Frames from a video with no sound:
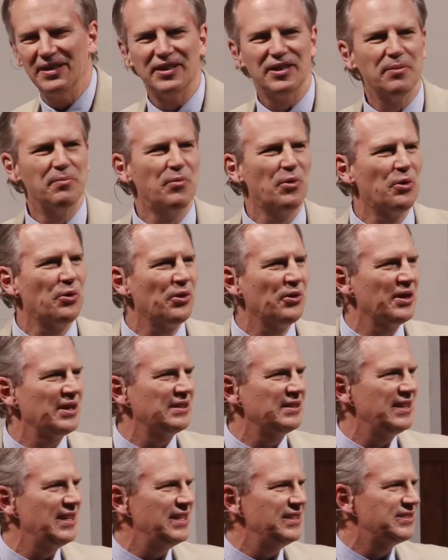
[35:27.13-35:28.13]
the more
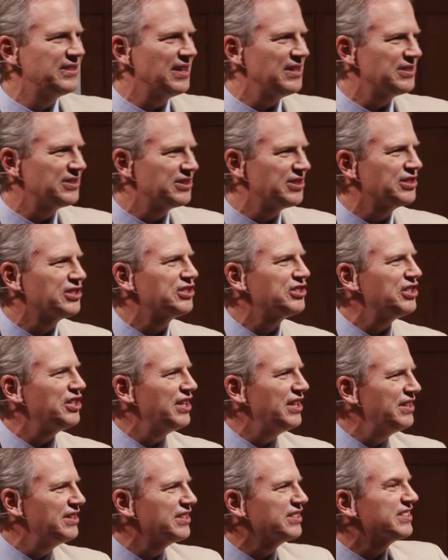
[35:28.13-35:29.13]
it leads us to
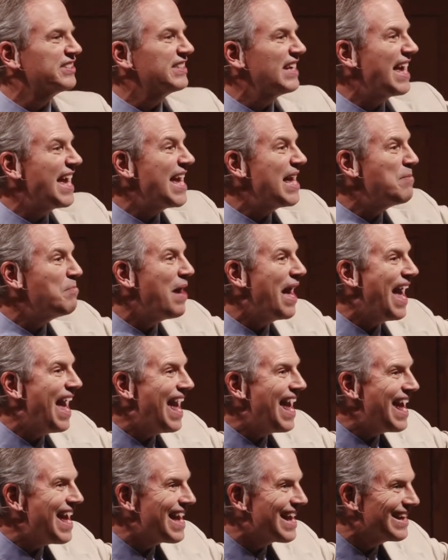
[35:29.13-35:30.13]
see the same
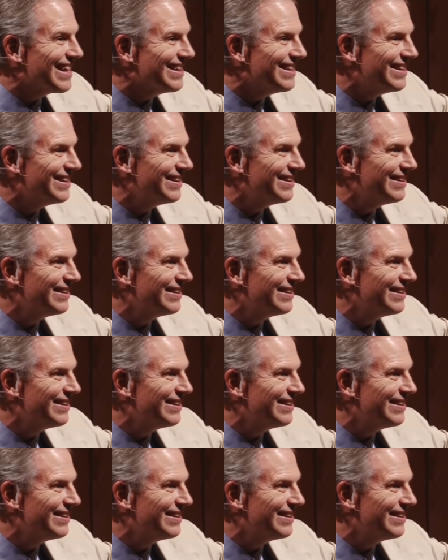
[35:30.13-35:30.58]
hand